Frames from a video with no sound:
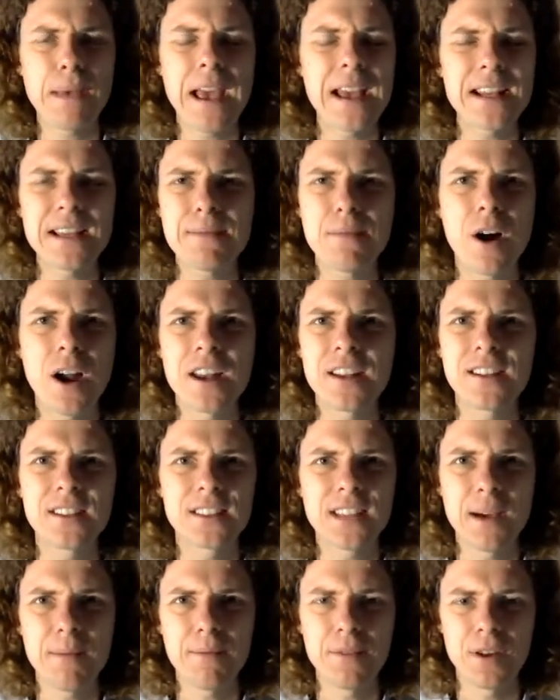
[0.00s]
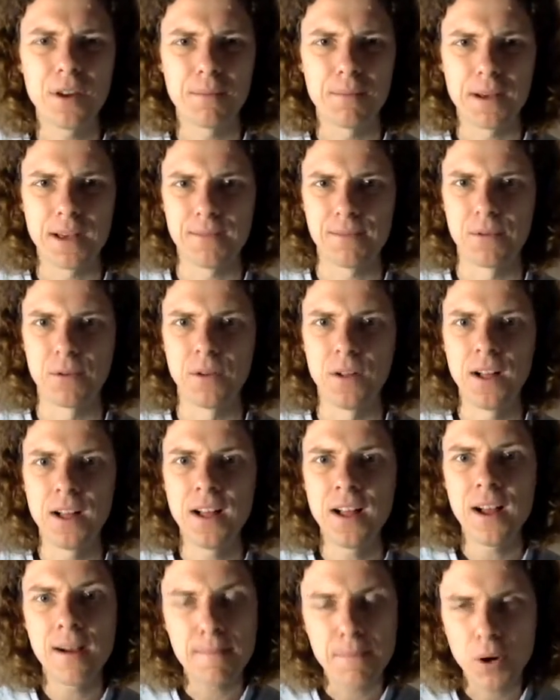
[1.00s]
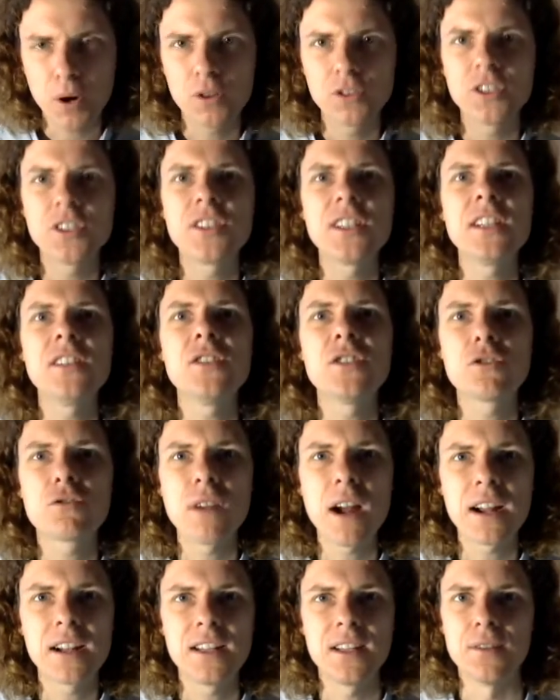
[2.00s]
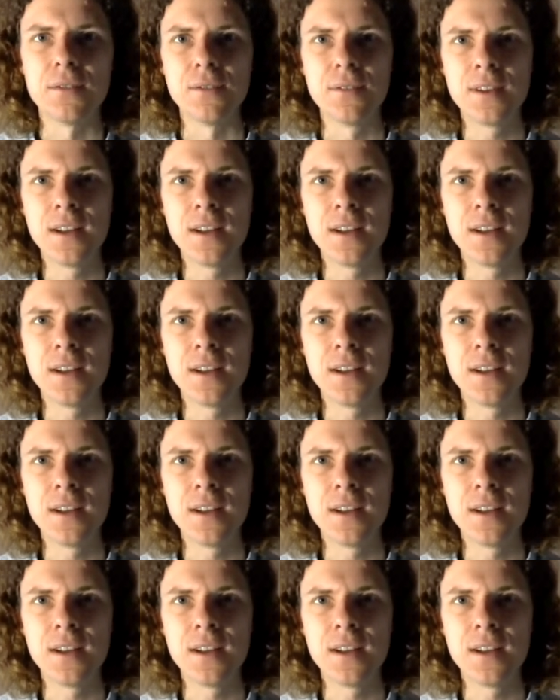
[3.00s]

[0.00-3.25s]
petty minor discomfort on people? Because it's instructive.